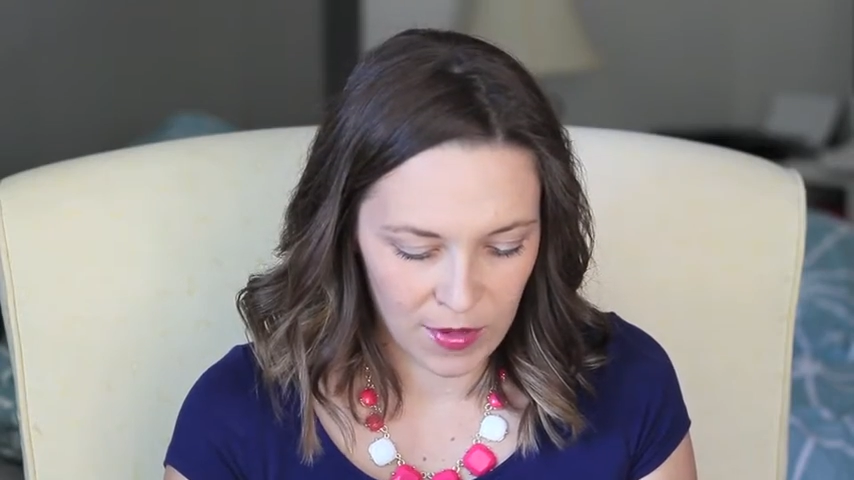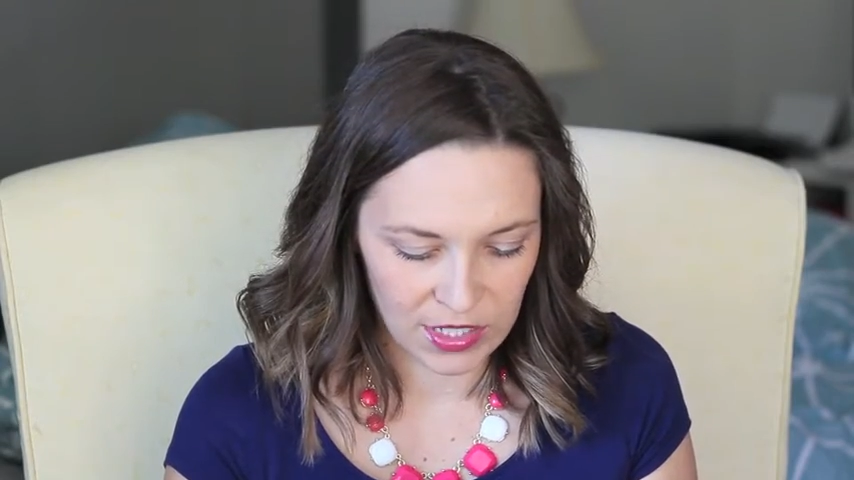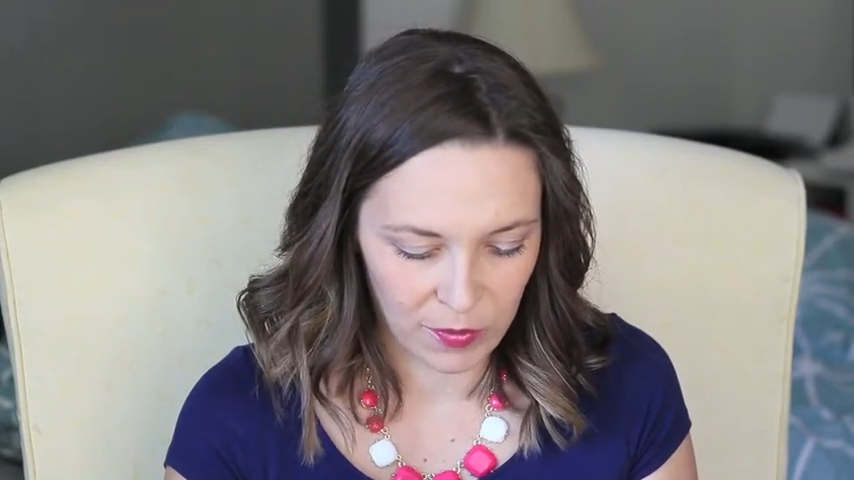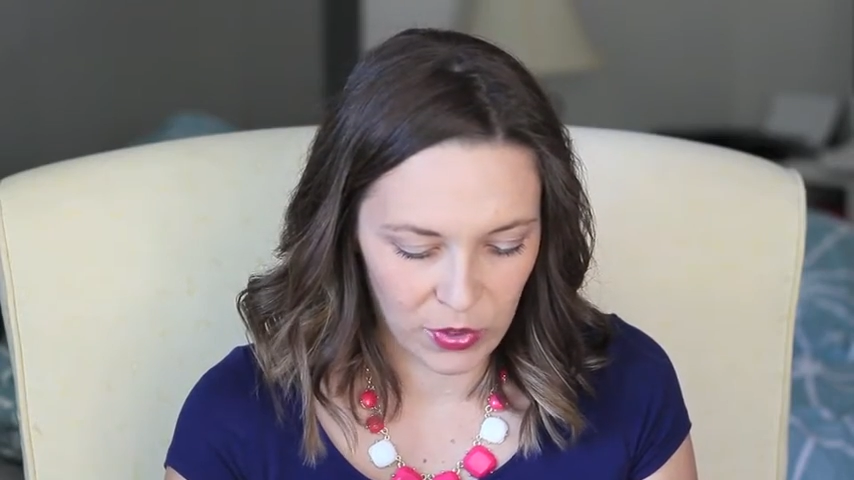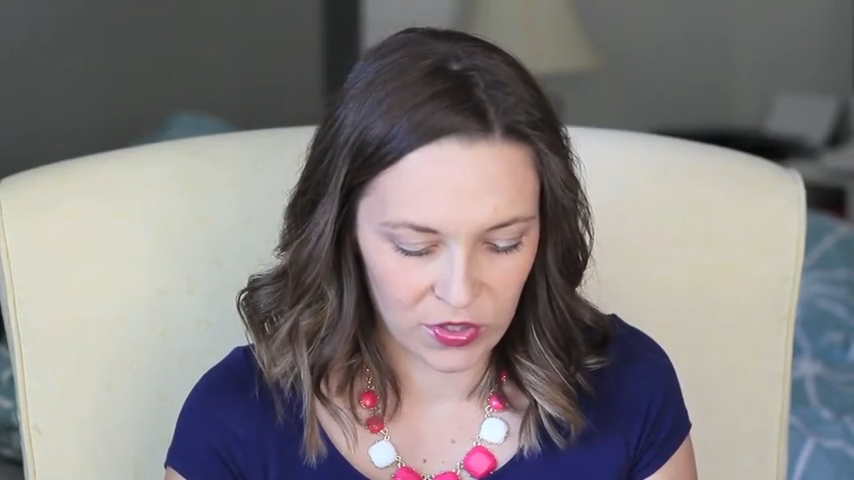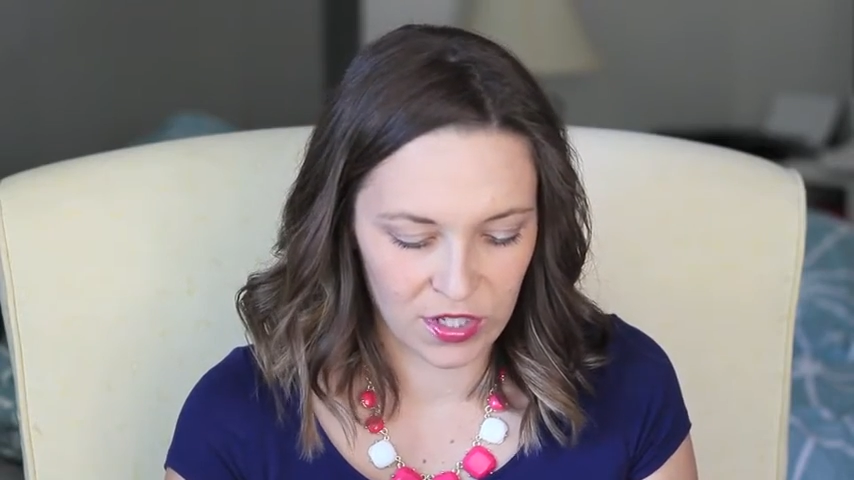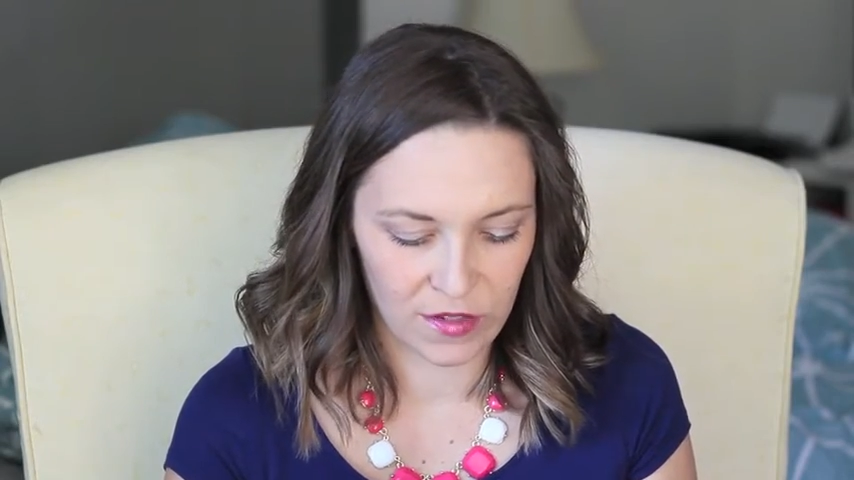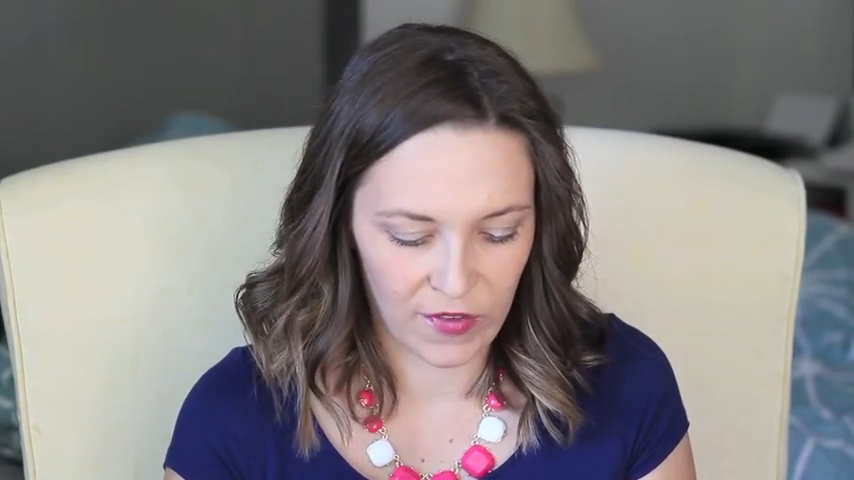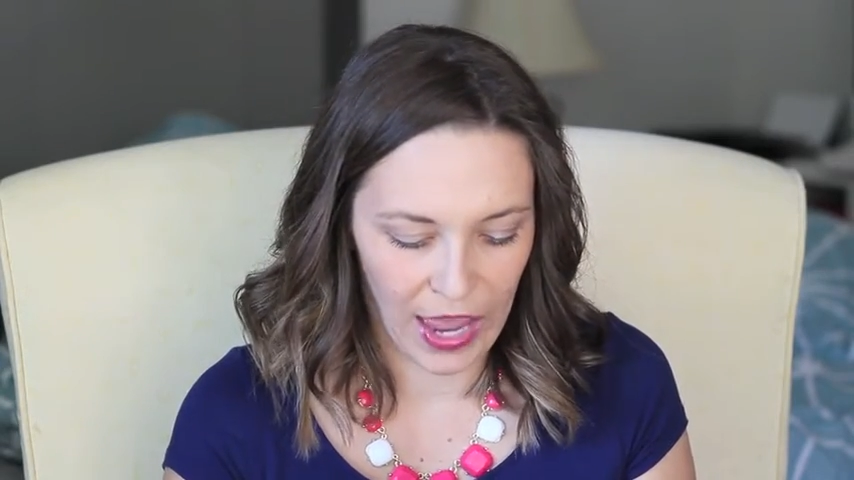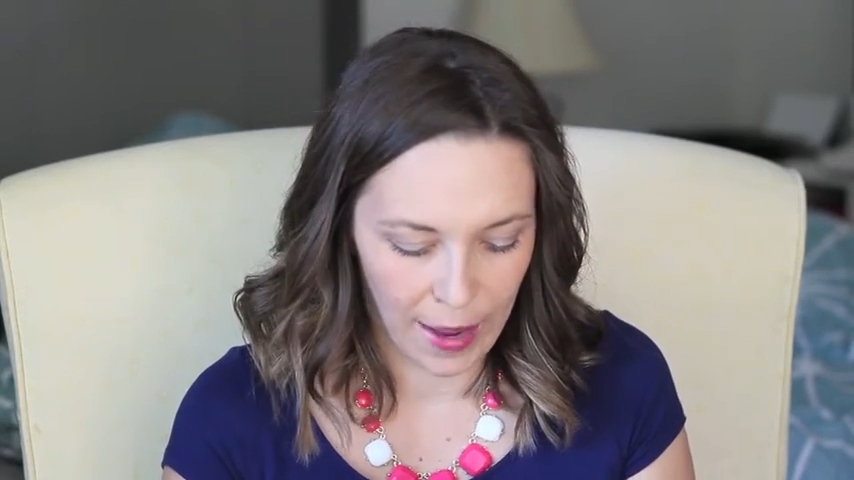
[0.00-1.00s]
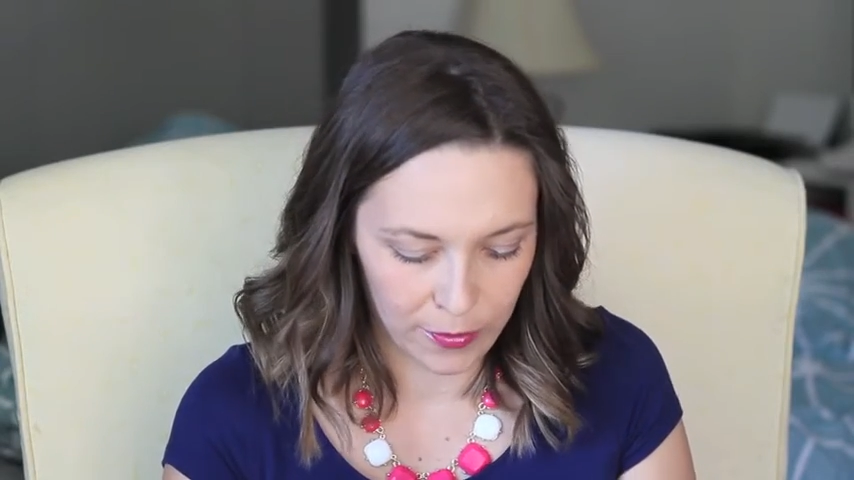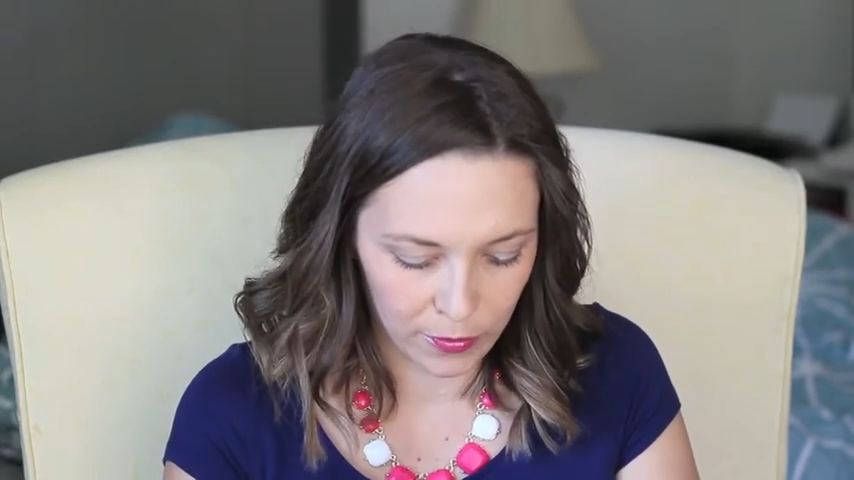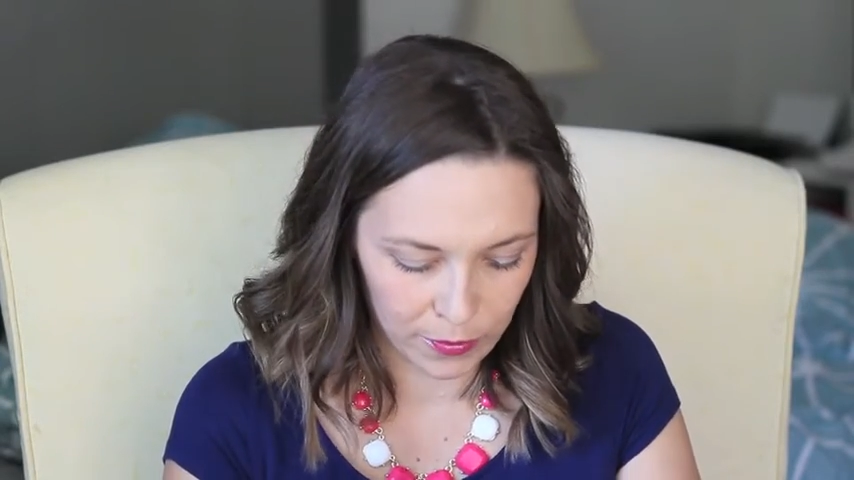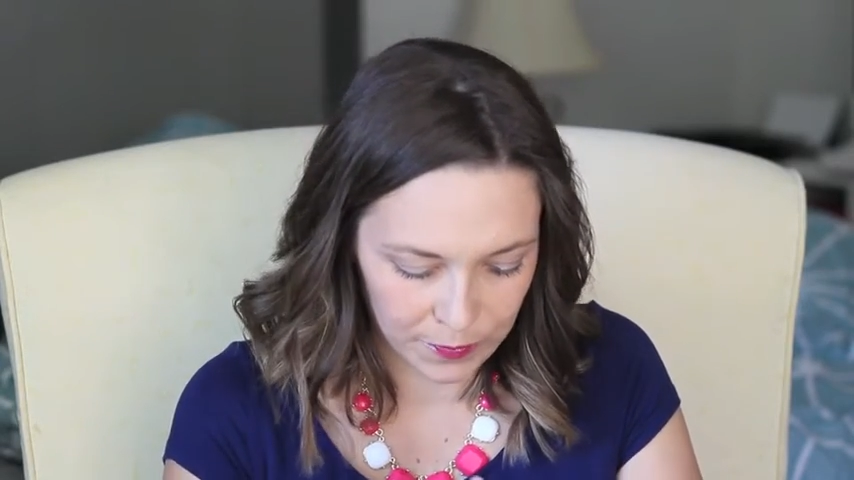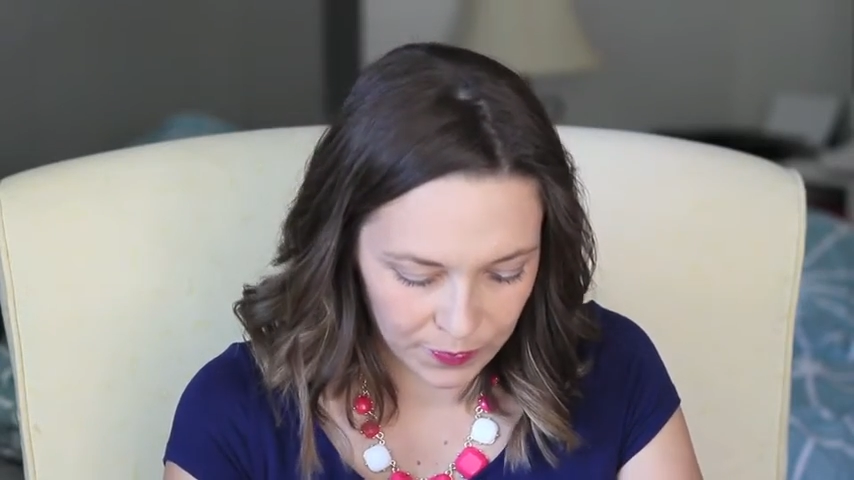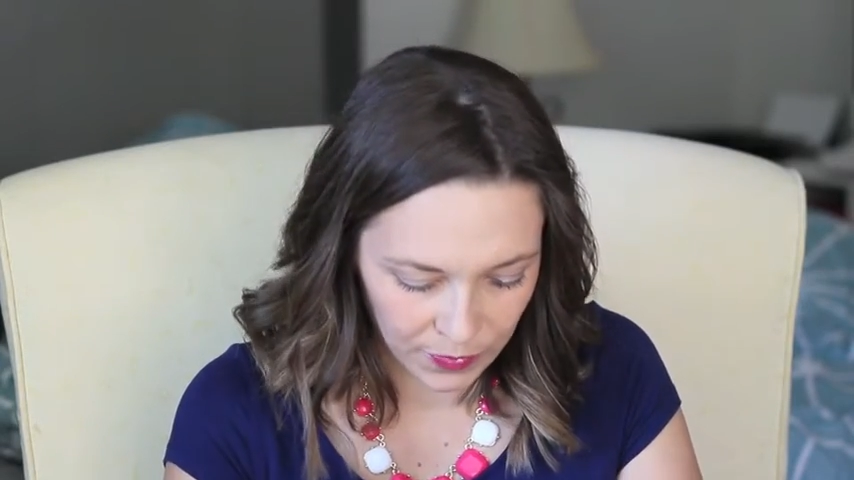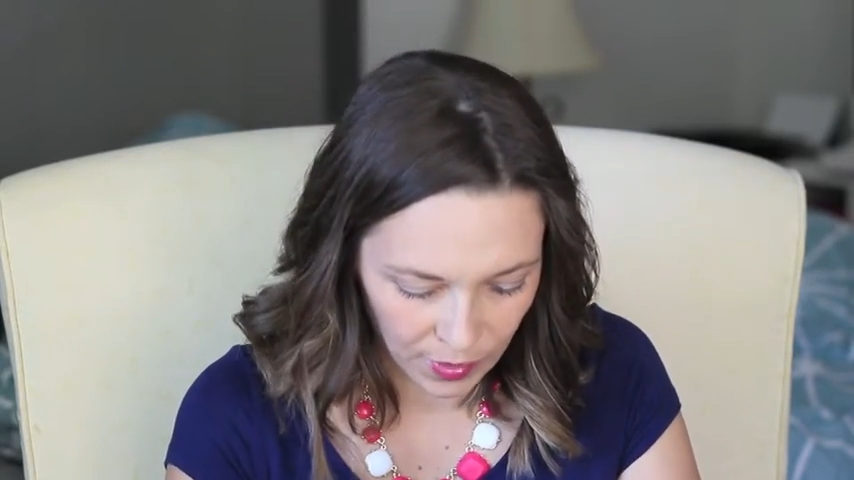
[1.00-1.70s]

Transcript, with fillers: as opposed to apple.